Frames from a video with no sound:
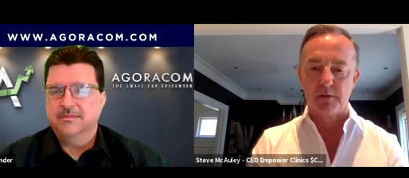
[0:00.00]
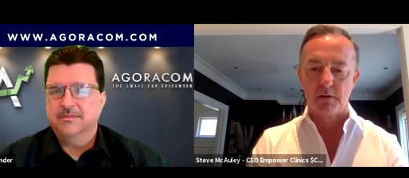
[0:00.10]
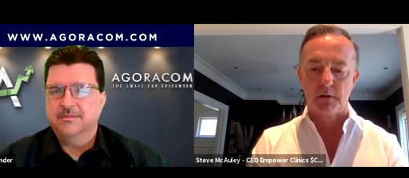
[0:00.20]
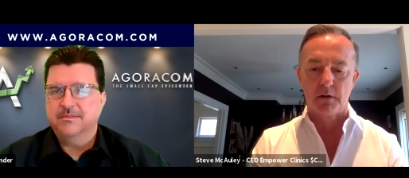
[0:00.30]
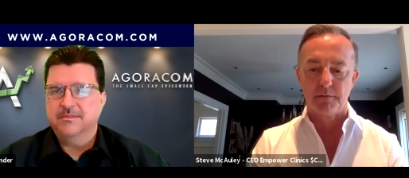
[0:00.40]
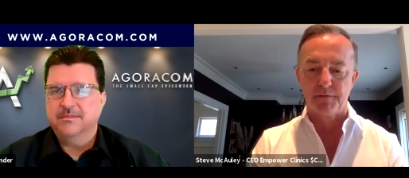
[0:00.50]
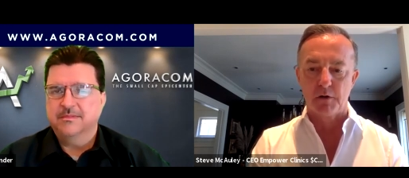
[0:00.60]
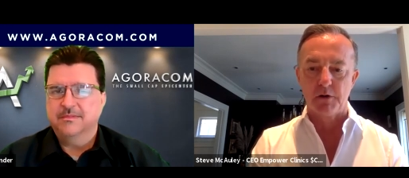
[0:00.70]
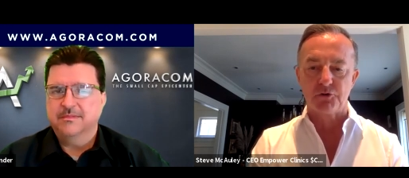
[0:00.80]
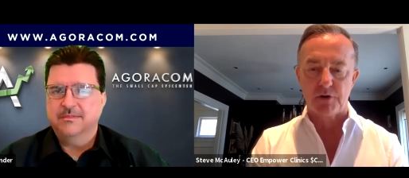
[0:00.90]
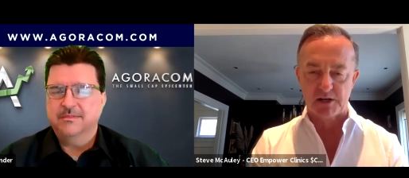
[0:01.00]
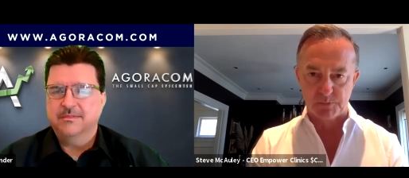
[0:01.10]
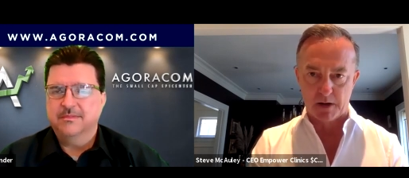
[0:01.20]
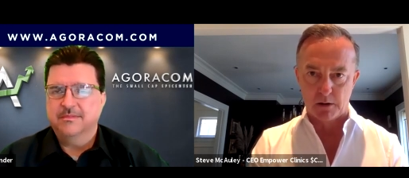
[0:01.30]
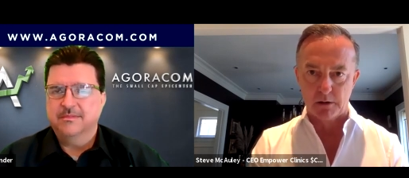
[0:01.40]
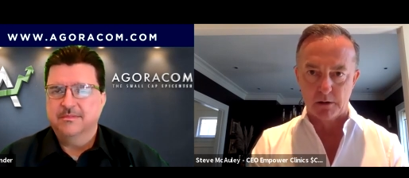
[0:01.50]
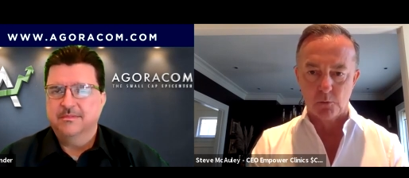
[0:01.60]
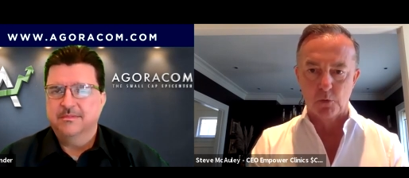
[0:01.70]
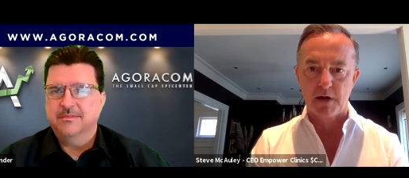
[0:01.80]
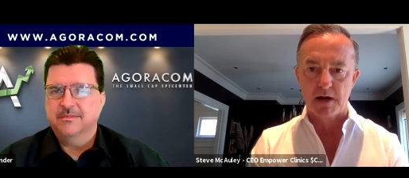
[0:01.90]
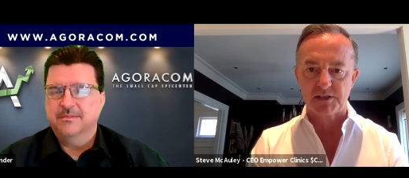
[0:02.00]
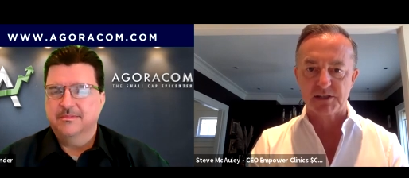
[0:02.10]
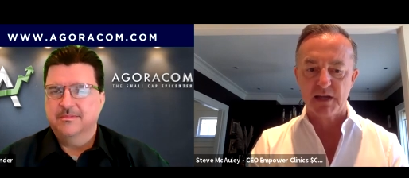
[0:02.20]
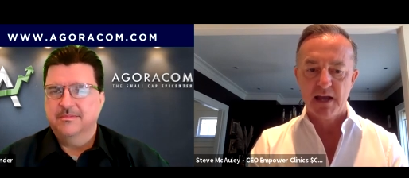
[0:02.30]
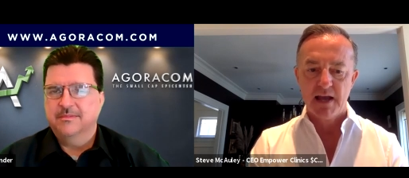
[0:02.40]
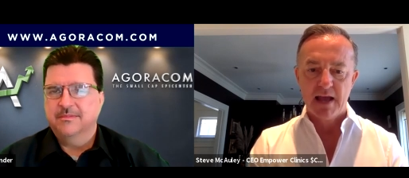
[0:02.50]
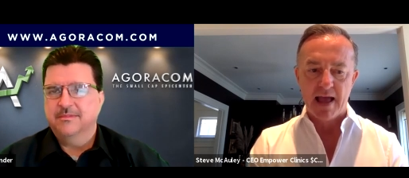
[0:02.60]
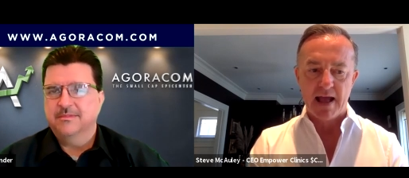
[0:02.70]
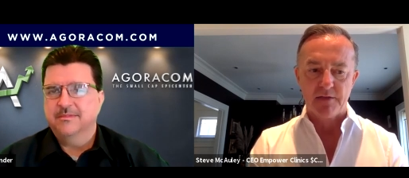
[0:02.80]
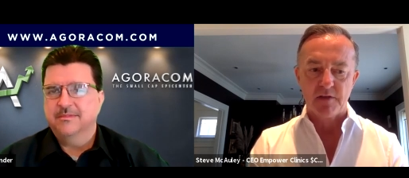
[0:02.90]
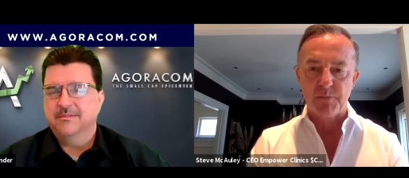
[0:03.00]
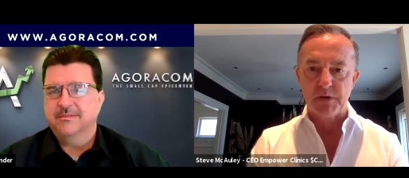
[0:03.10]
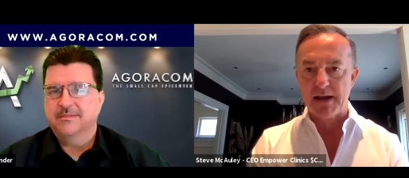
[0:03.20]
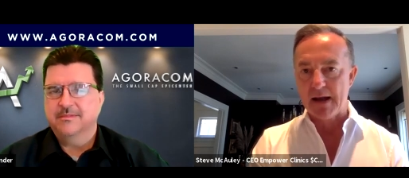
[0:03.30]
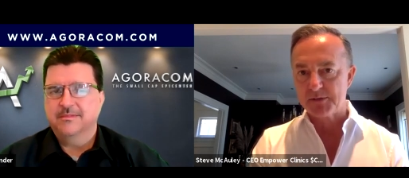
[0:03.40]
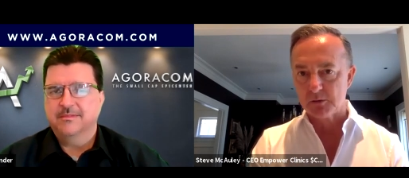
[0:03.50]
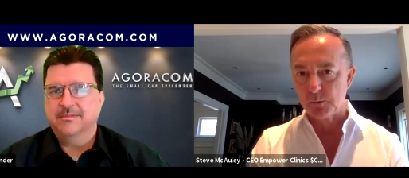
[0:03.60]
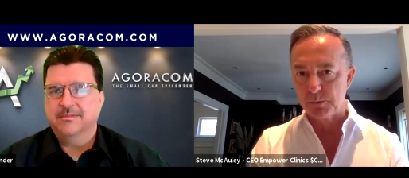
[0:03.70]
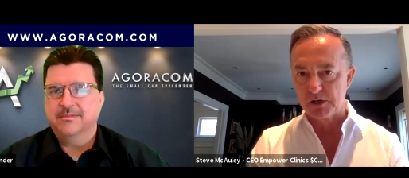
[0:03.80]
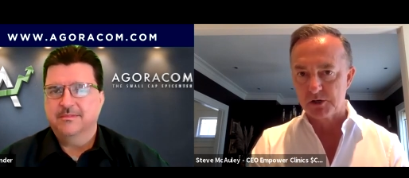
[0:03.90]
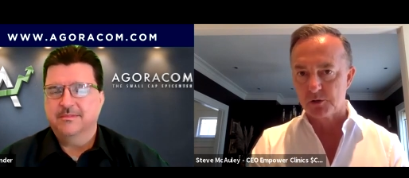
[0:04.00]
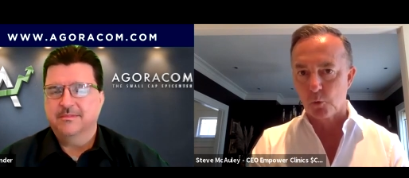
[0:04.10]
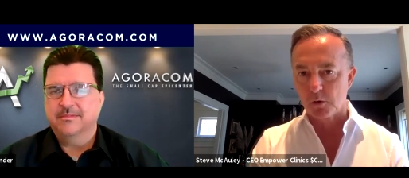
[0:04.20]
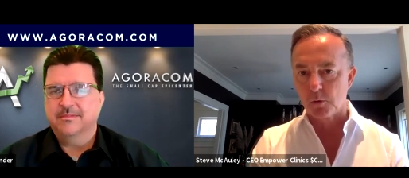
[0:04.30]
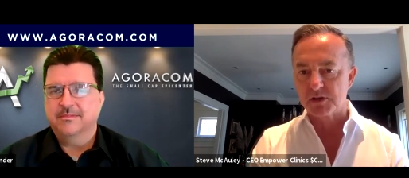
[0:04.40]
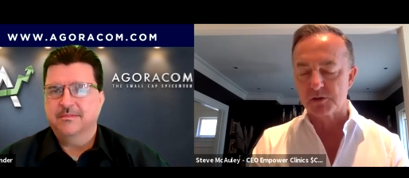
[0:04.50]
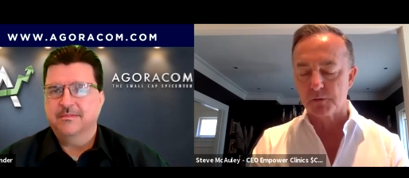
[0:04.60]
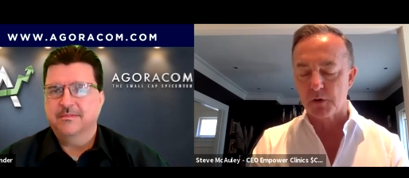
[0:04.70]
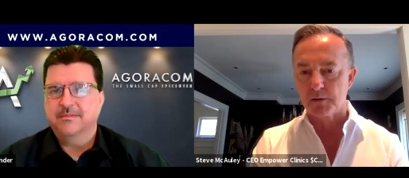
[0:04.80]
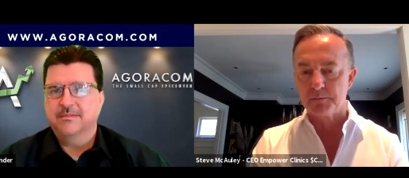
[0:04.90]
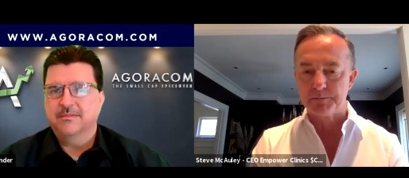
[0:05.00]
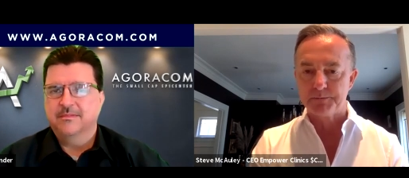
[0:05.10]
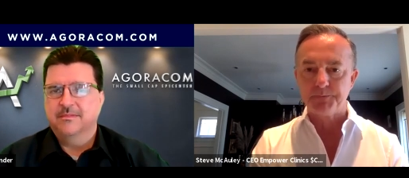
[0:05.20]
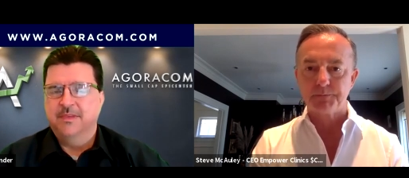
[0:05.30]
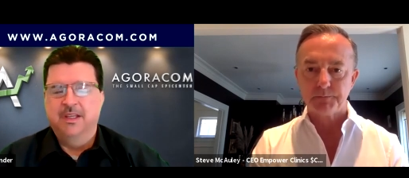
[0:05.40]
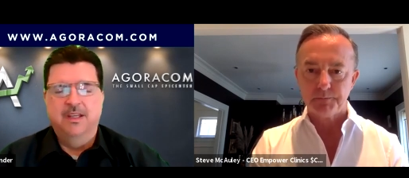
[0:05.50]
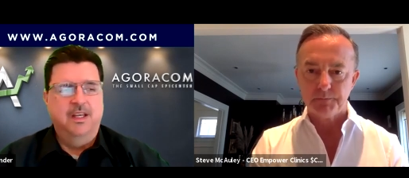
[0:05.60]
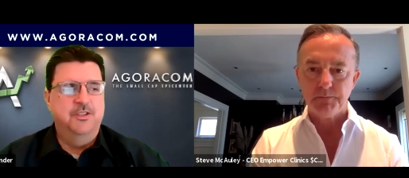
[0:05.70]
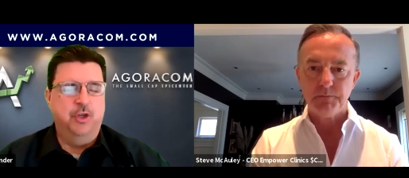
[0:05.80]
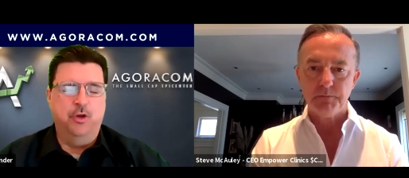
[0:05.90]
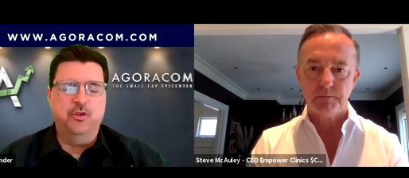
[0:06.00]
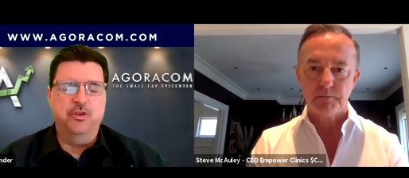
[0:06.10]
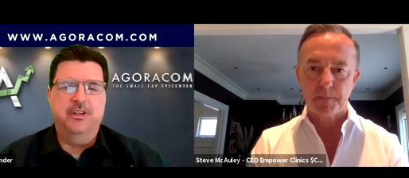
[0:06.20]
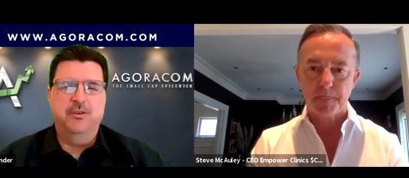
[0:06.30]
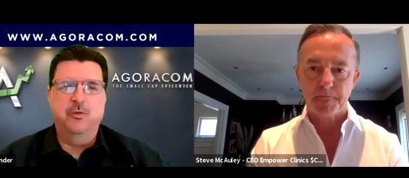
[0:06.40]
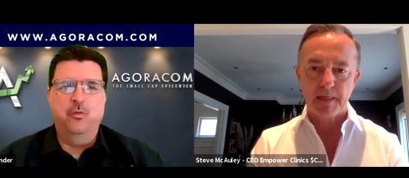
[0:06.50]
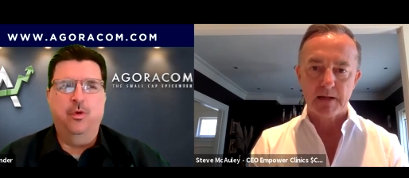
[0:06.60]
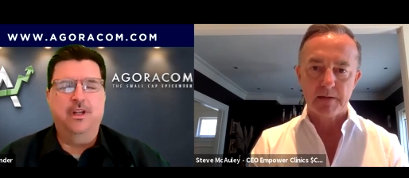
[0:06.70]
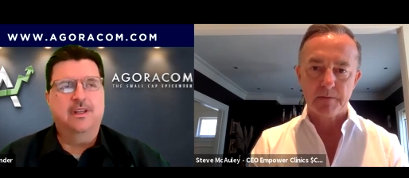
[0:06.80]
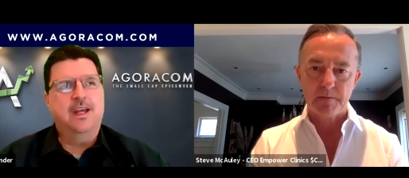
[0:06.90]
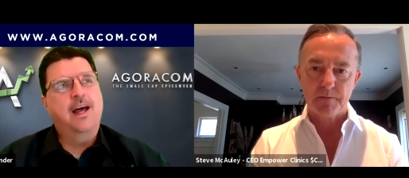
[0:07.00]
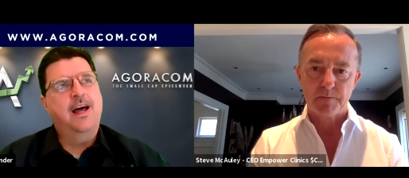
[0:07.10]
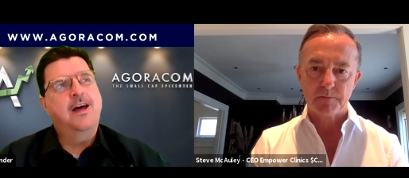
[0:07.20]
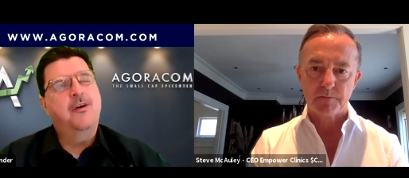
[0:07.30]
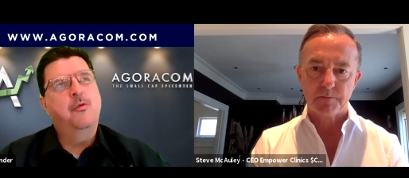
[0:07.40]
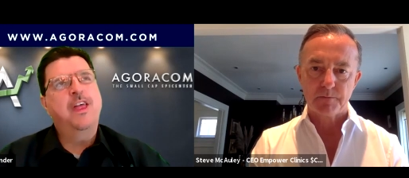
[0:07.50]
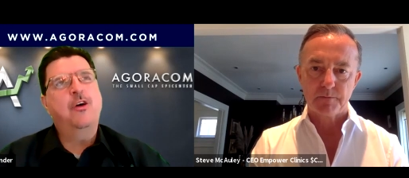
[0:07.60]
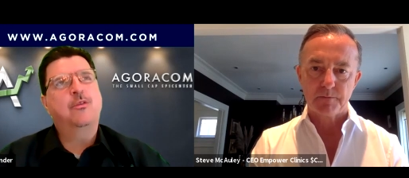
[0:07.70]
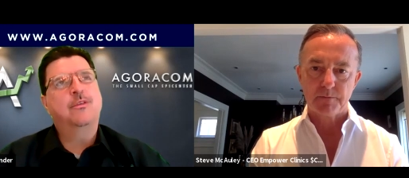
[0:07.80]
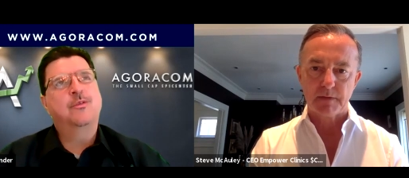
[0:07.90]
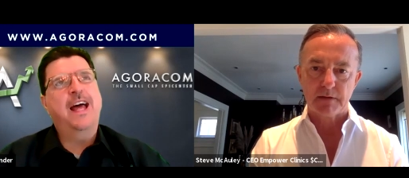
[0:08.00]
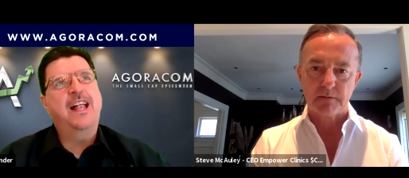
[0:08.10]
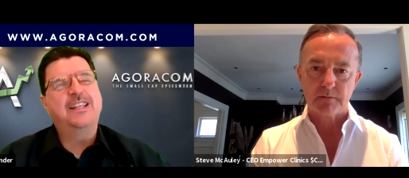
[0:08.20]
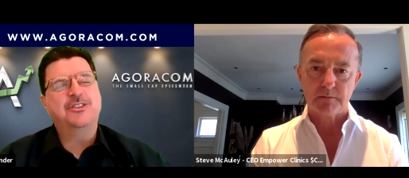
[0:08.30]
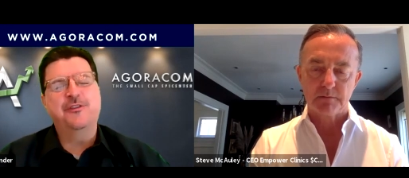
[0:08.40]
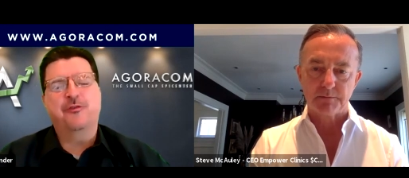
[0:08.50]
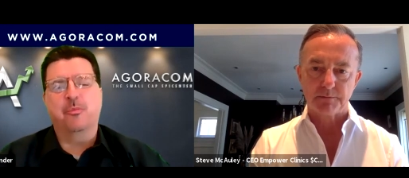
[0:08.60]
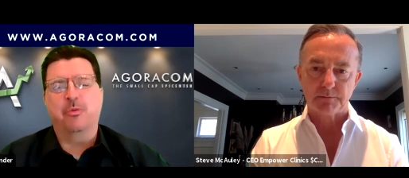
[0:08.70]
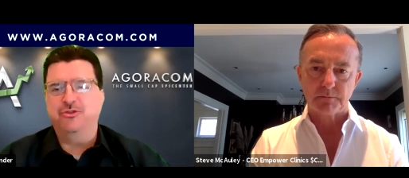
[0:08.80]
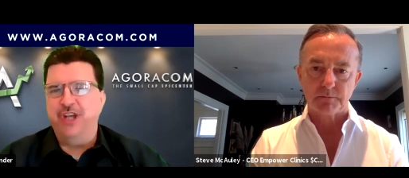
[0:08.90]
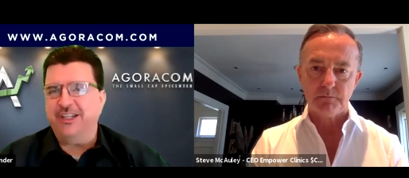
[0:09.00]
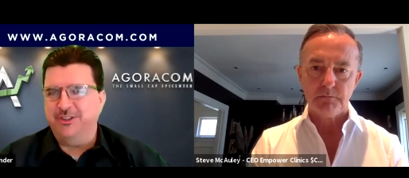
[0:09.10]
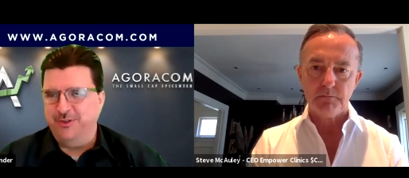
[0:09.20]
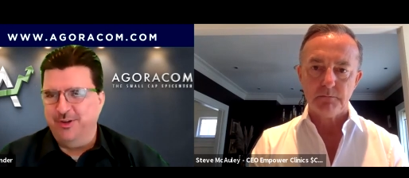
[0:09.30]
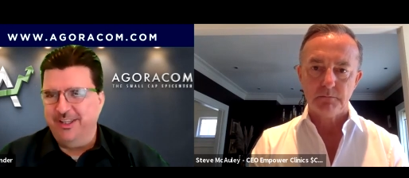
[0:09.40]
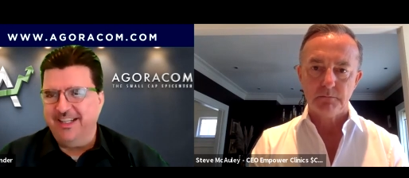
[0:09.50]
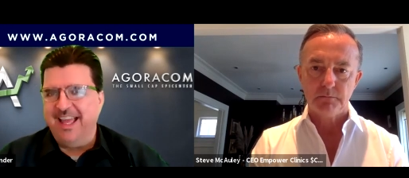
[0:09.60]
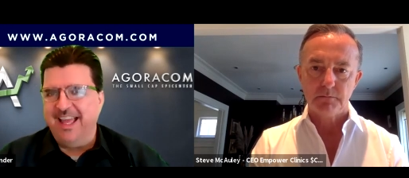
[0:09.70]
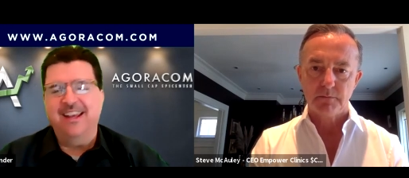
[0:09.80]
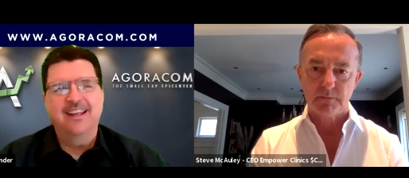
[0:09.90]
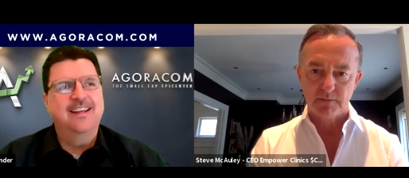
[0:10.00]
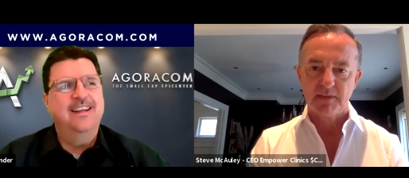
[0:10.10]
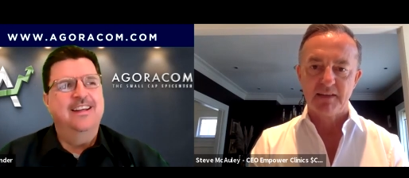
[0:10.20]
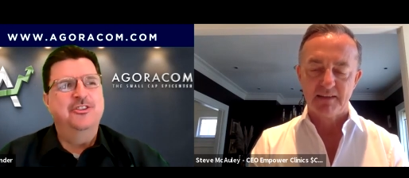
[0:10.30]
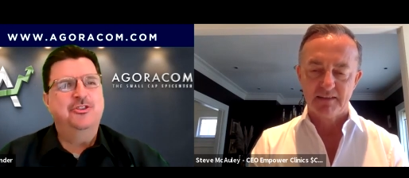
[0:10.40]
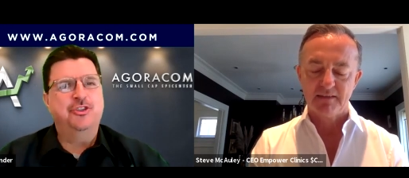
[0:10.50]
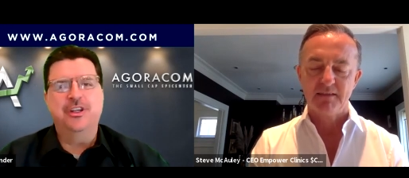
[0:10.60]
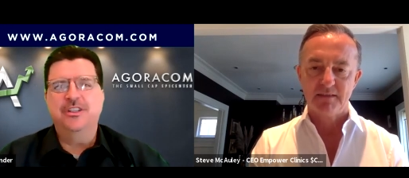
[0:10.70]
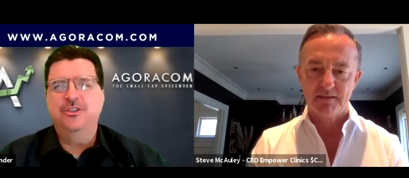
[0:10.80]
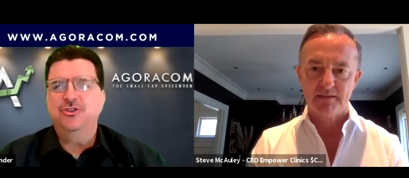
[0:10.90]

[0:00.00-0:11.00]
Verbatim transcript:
Speaker 1: They're very transparent with us, and they've been an absolute pleasure to work with so far.
Speaker 2: So uh, without, without asking for projections or anything like that, should